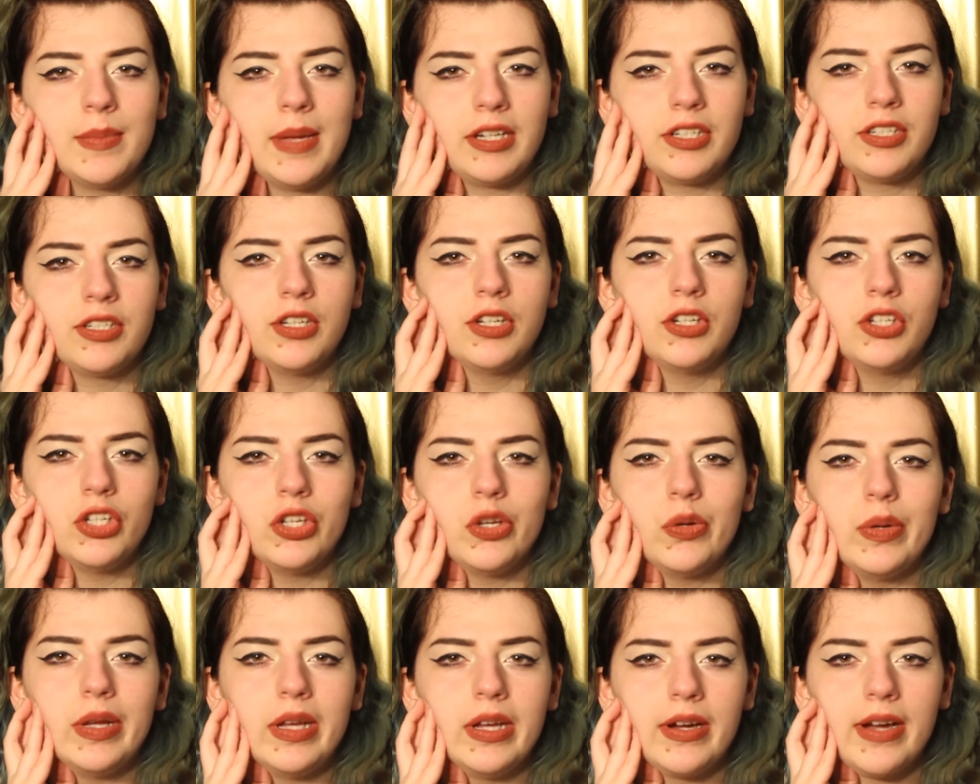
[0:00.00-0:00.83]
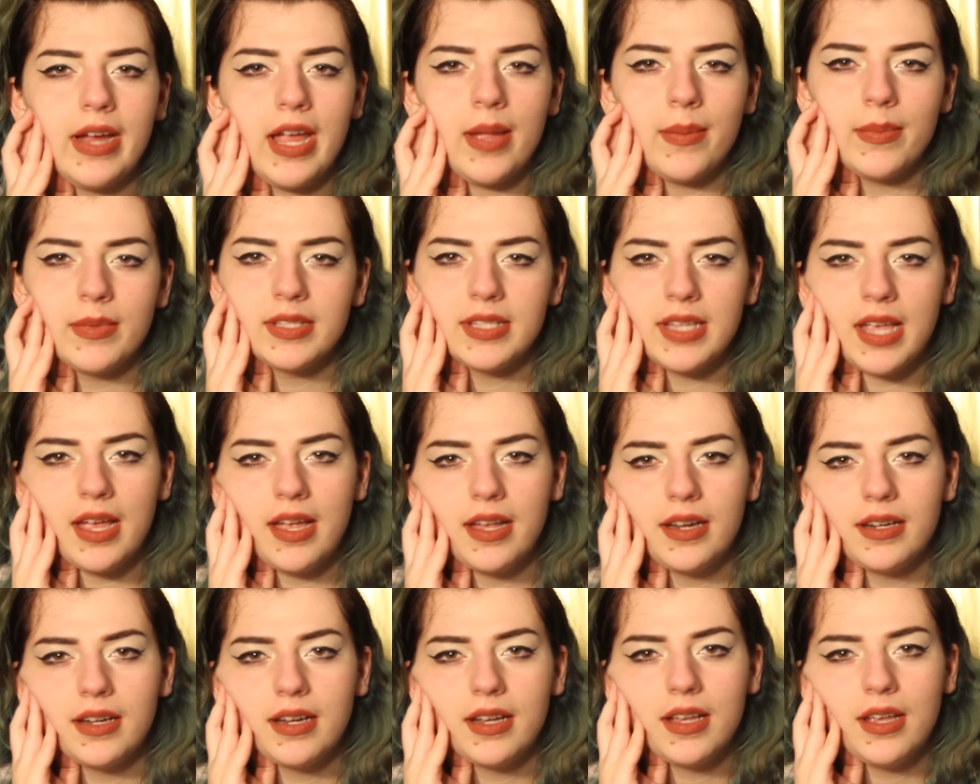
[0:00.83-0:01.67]
match to Chewy or
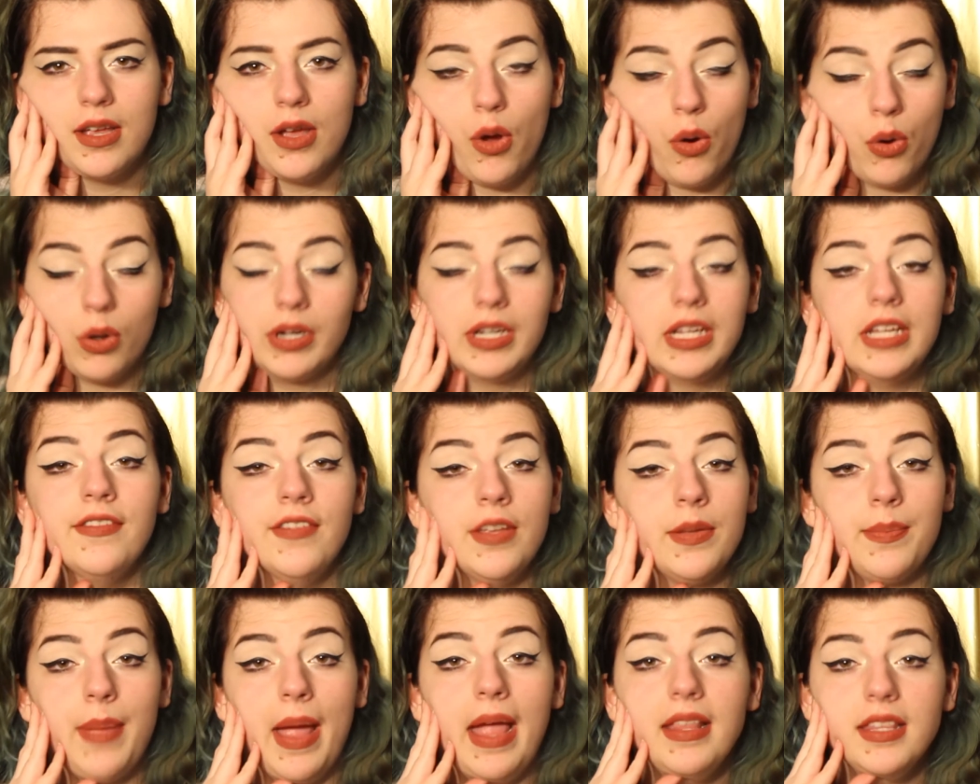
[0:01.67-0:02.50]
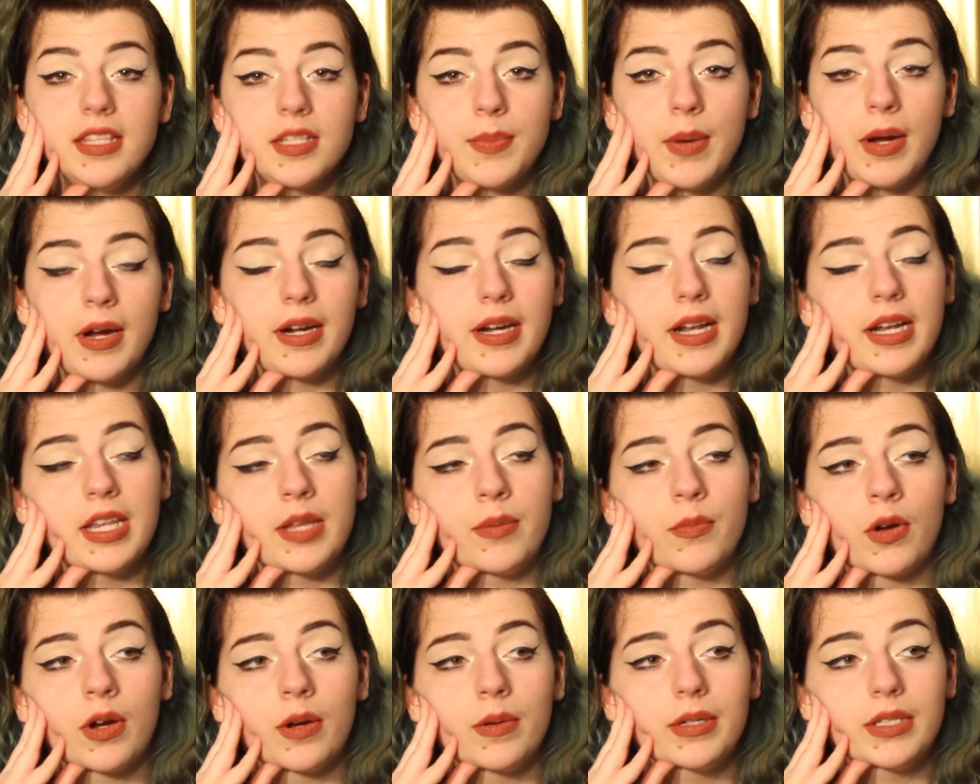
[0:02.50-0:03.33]
Amazon or even PetSmart
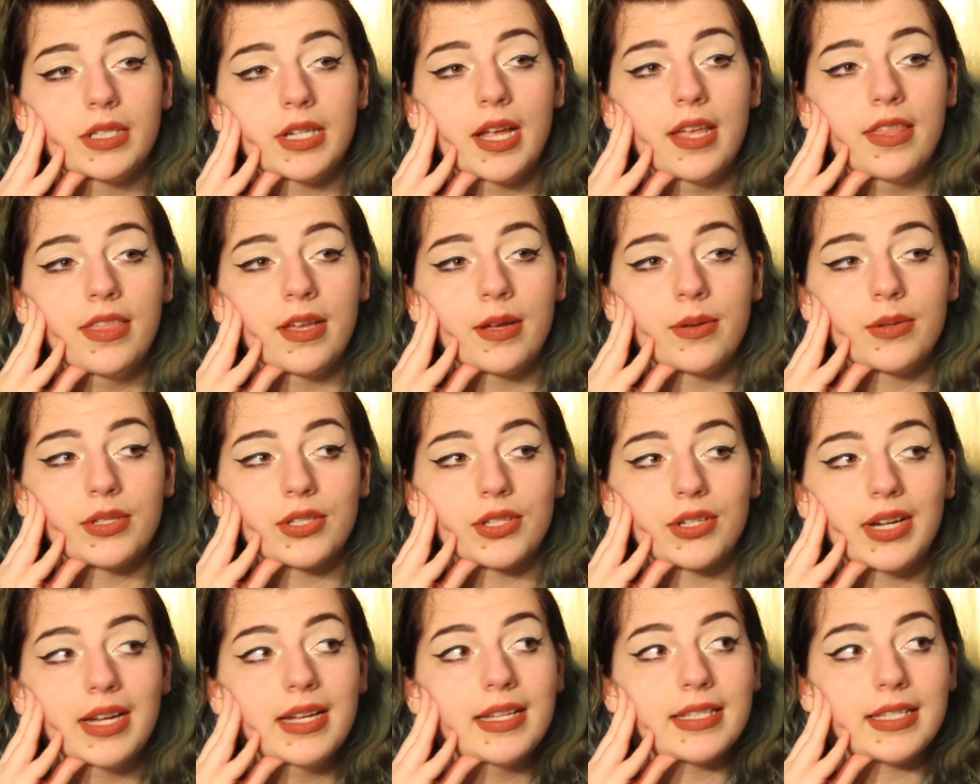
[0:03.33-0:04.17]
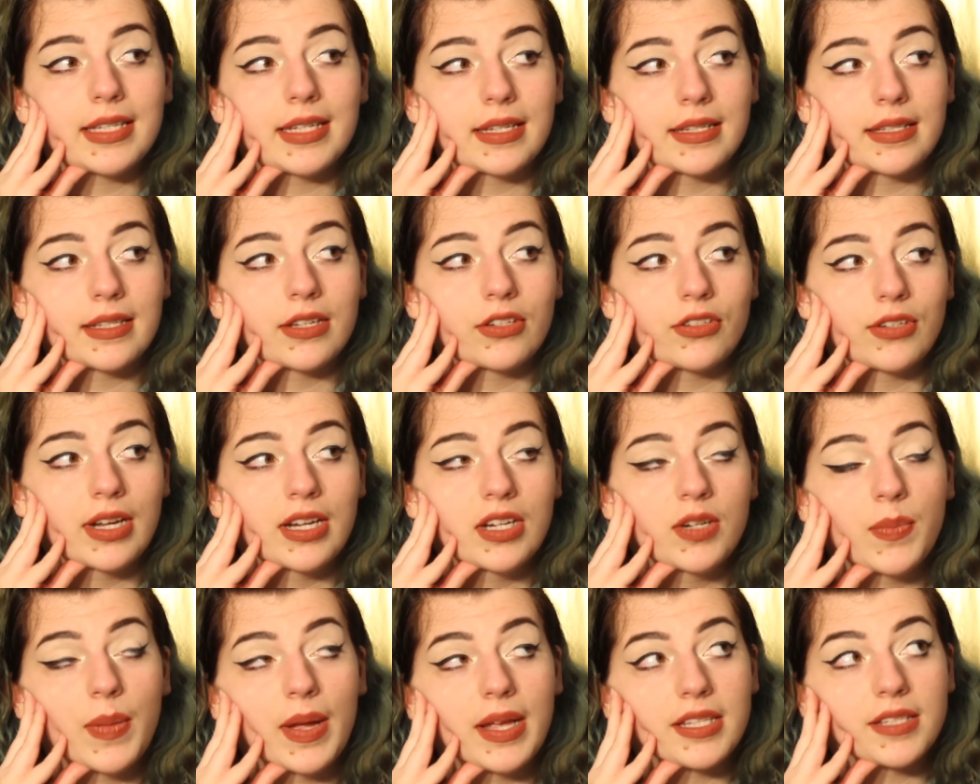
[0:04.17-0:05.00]
anymore, which I thought was crazy because I
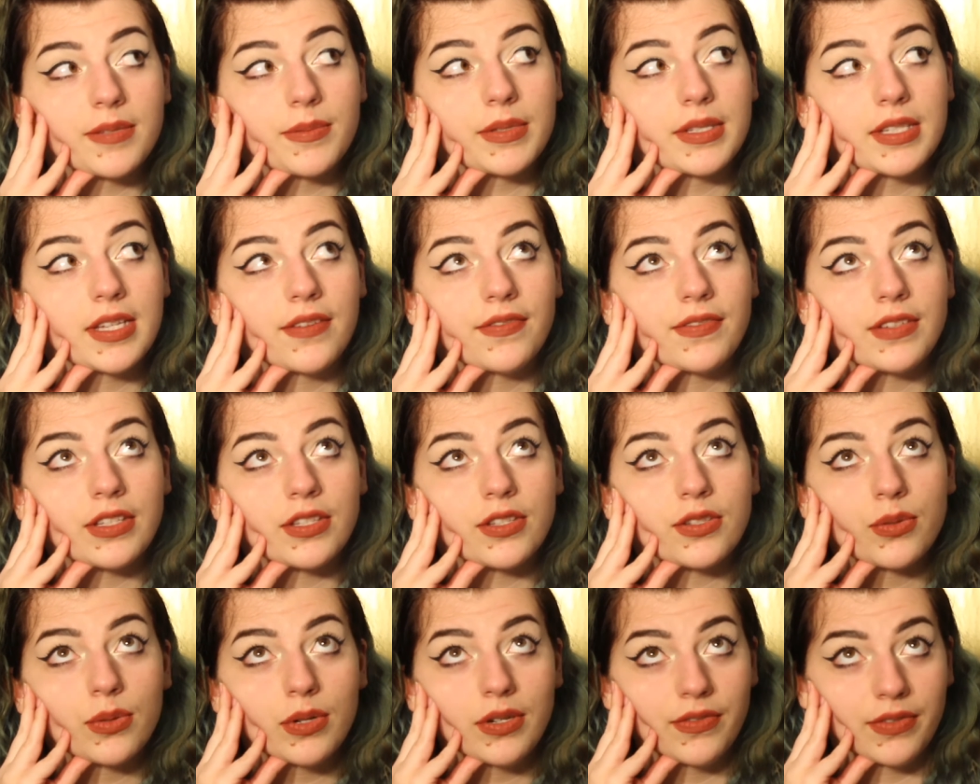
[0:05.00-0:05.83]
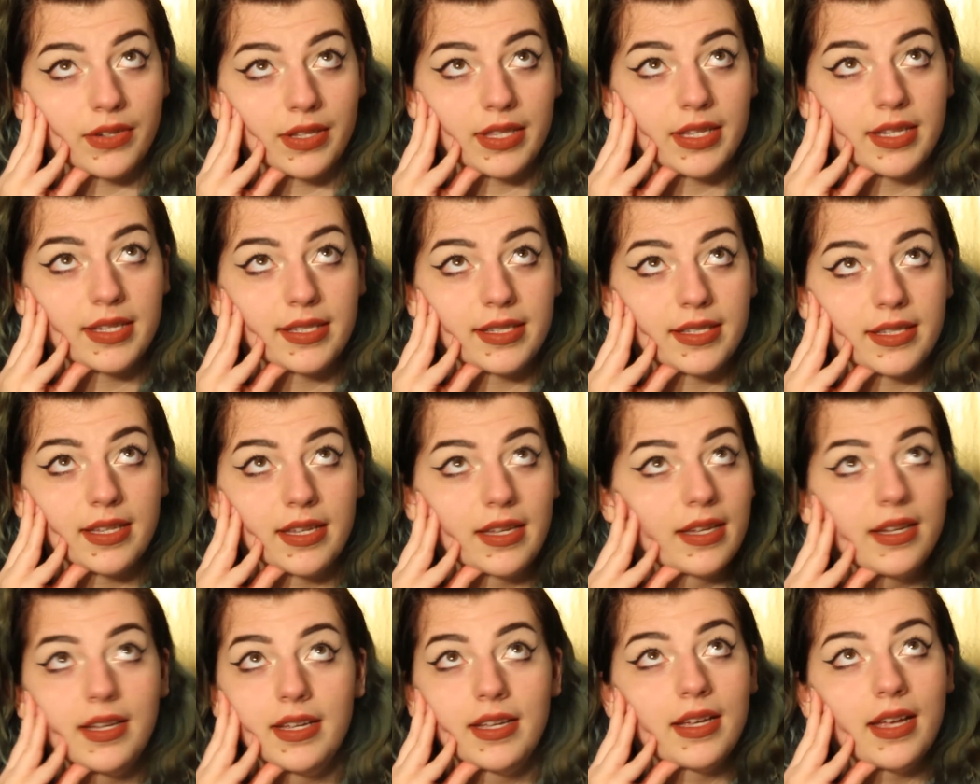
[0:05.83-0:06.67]
tried to buy some stuff in store for this
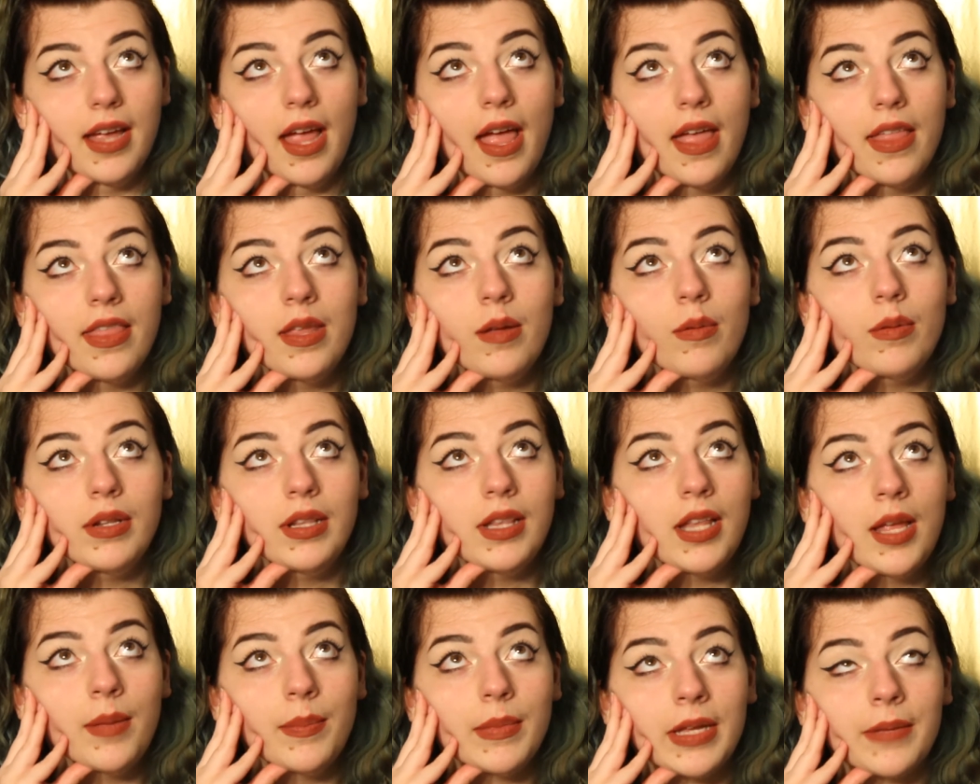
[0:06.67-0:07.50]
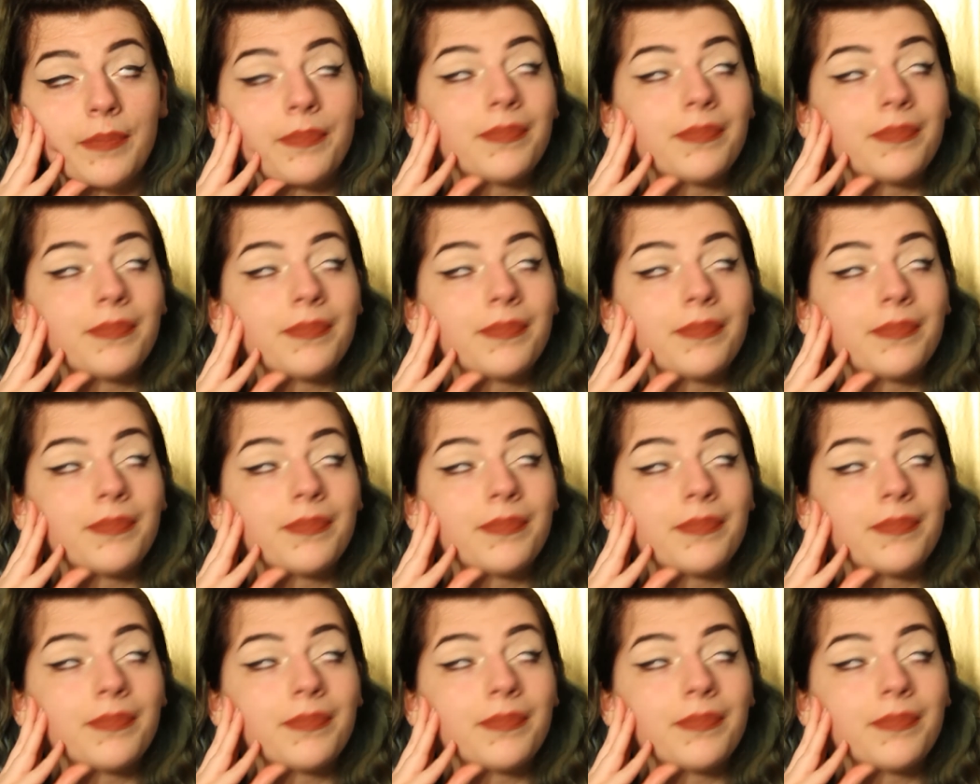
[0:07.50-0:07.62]
and they wouldn't let me.